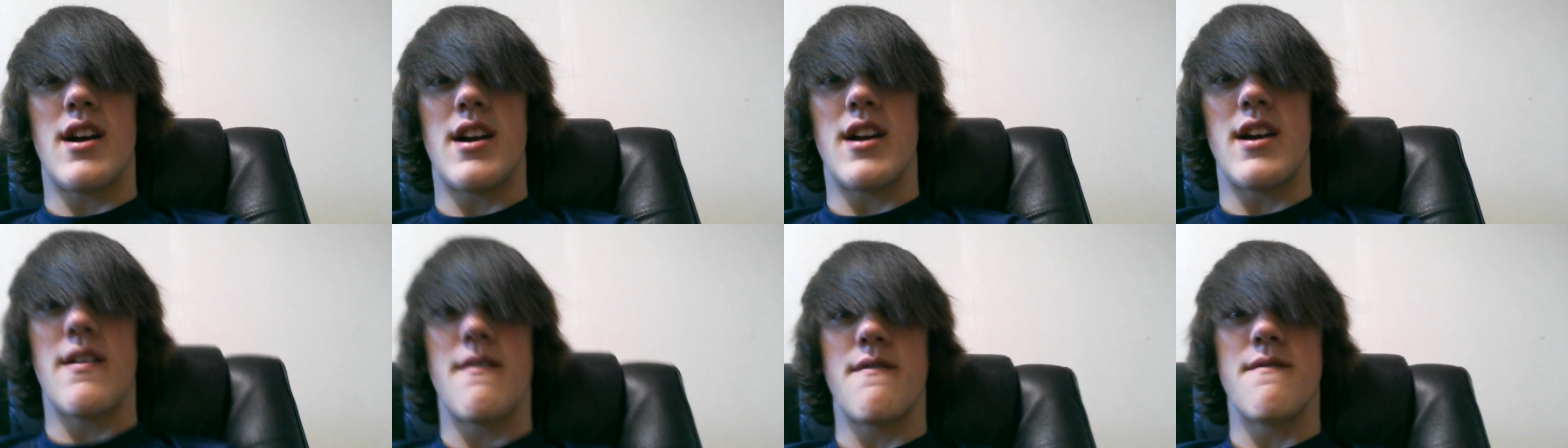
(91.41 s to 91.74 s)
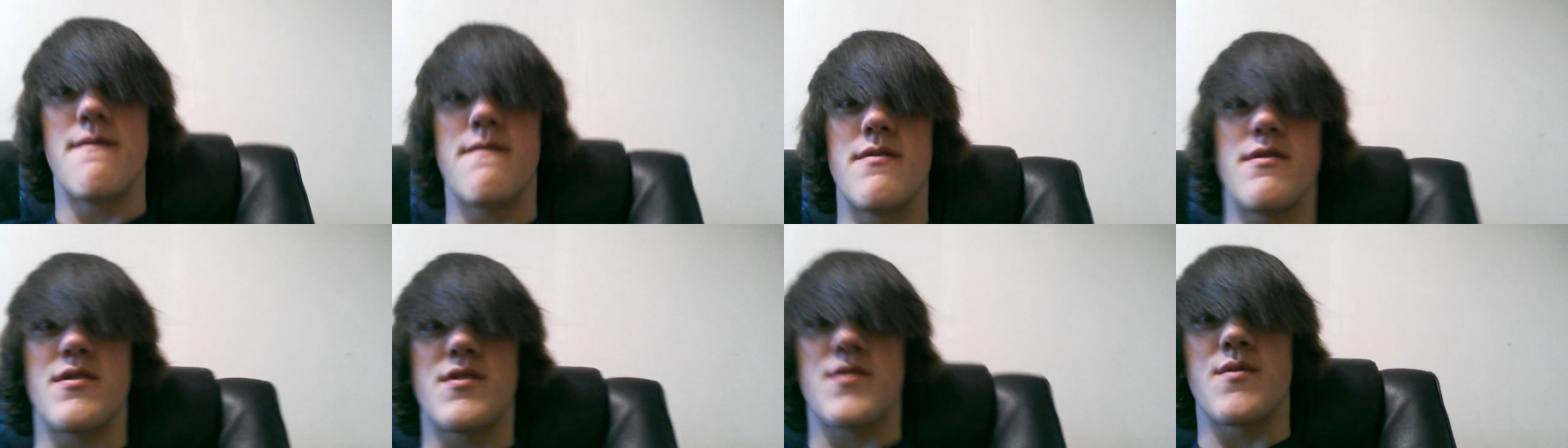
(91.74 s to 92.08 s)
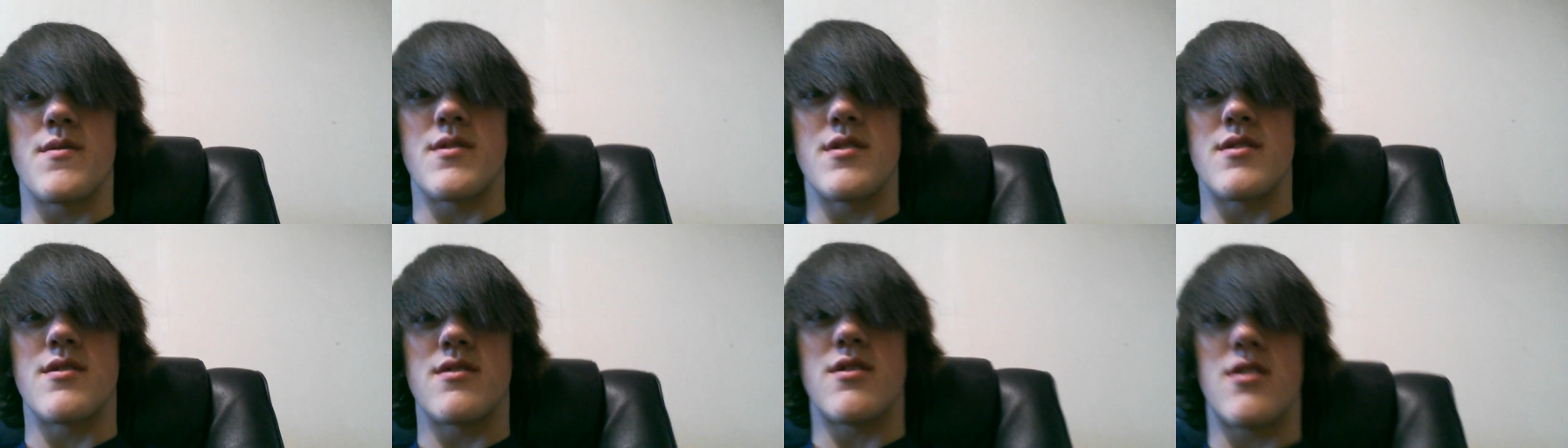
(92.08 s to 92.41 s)
I have the
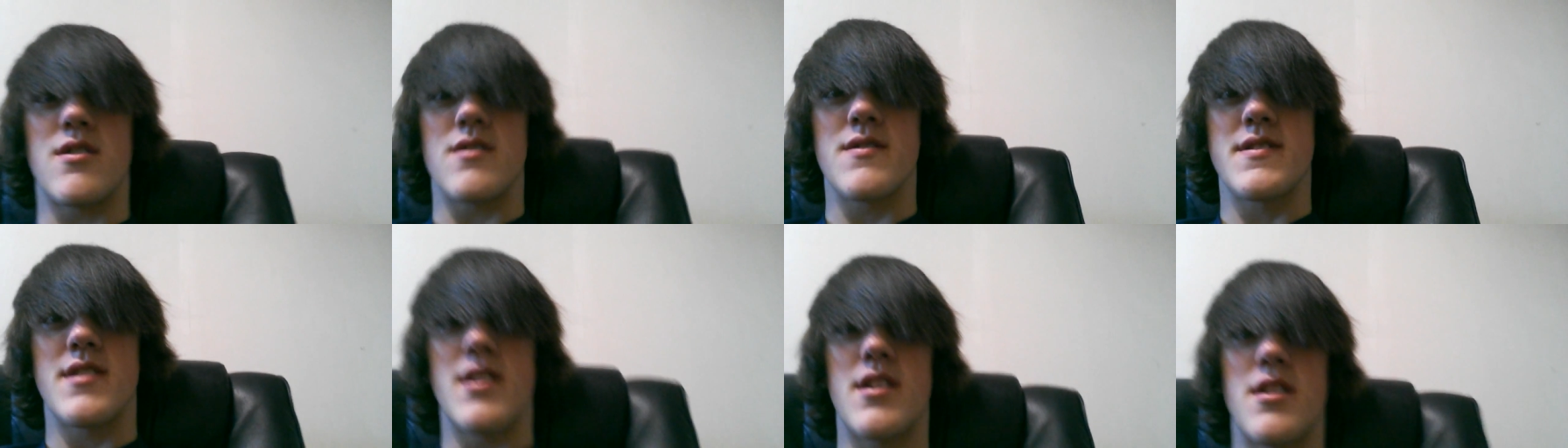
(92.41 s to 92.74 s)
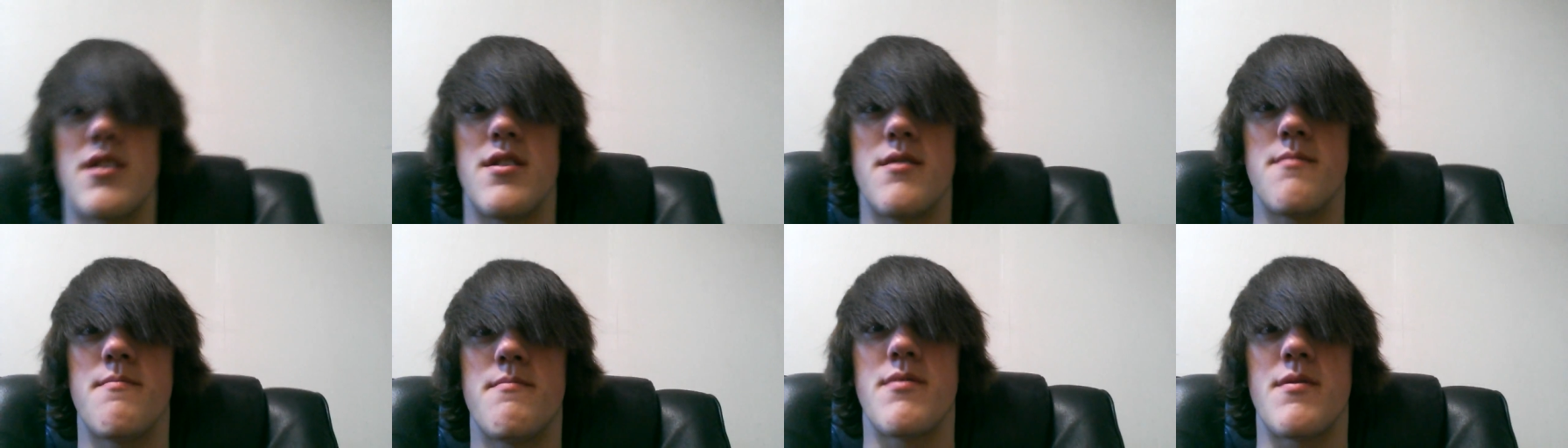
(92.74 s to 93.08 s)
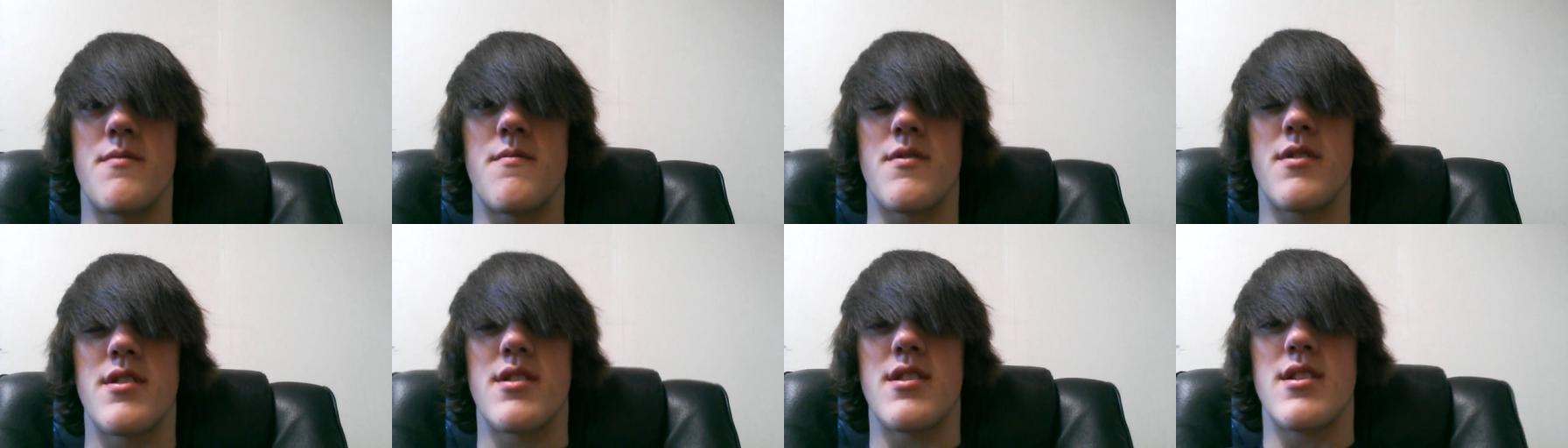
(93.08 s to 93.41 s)
Twitter all set
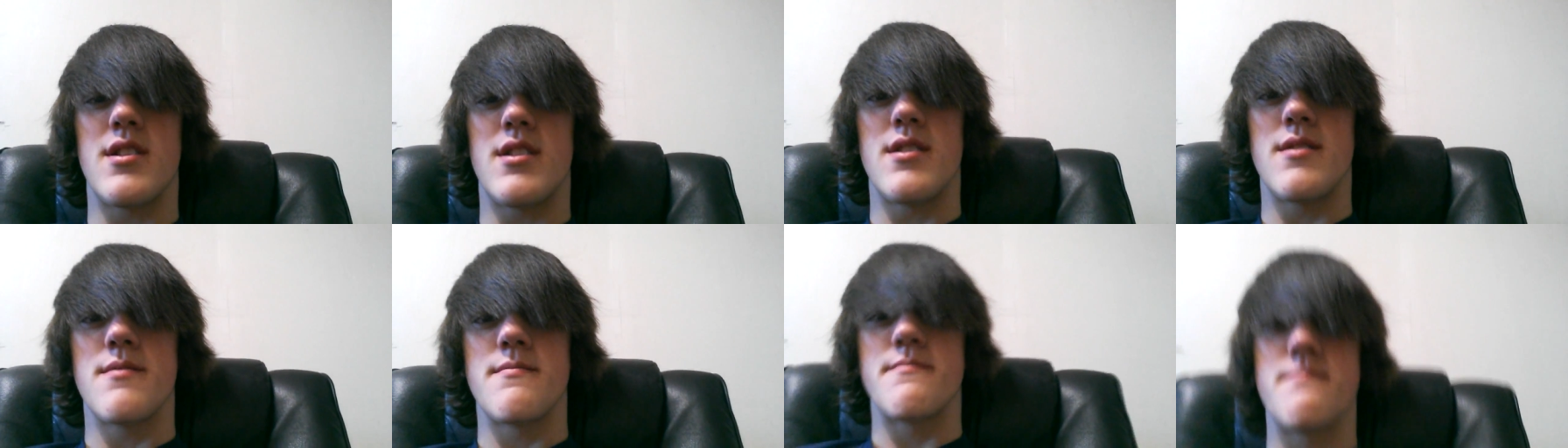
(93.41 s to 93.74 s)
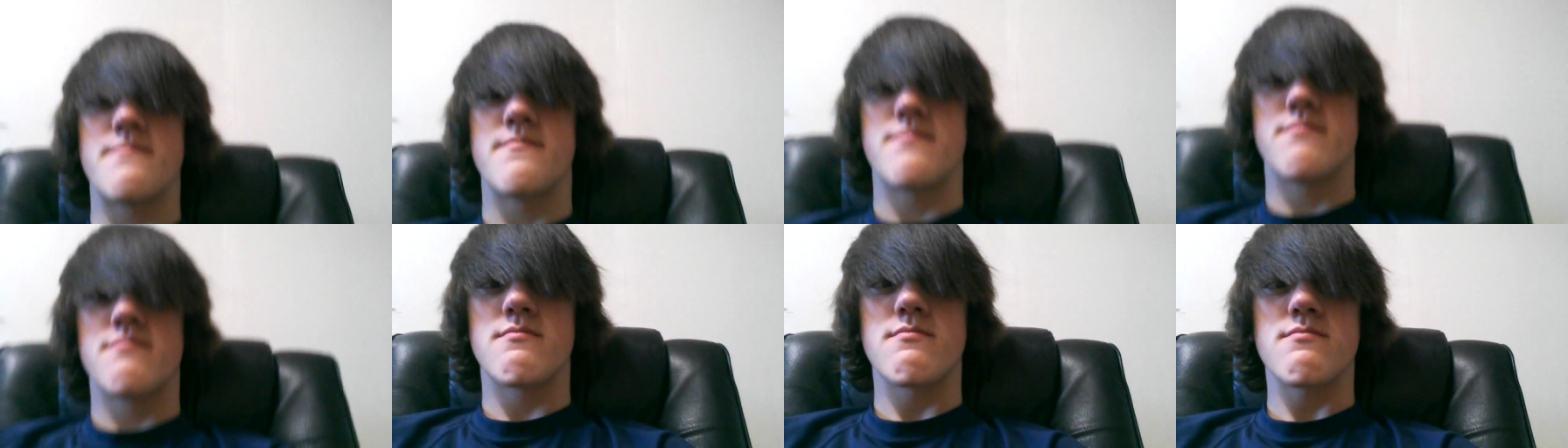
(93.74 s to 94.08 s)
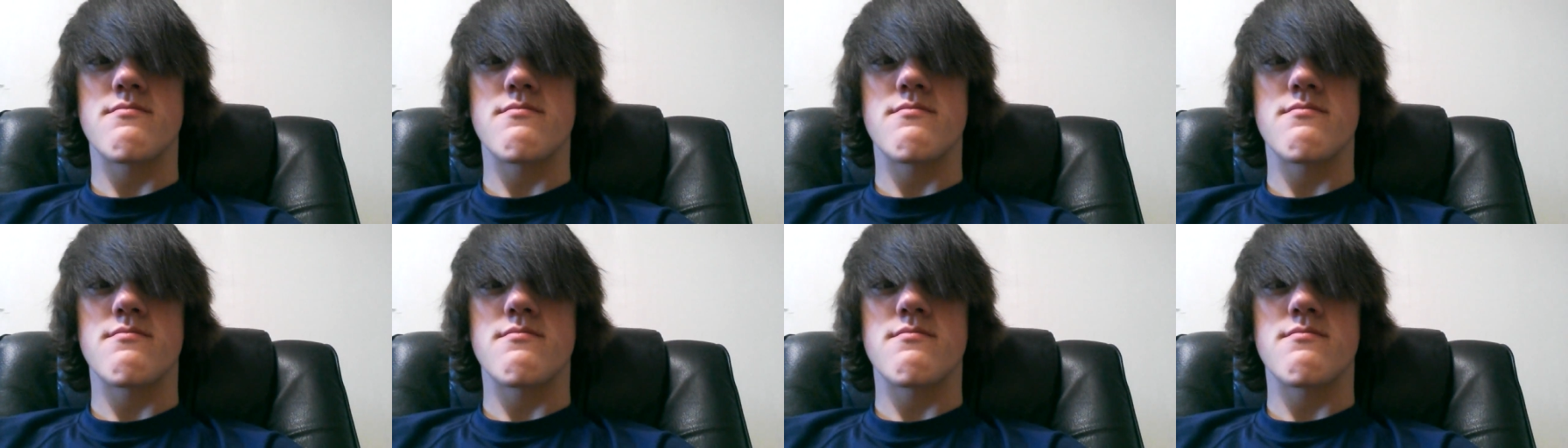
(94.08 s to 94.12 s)
up and whatnot.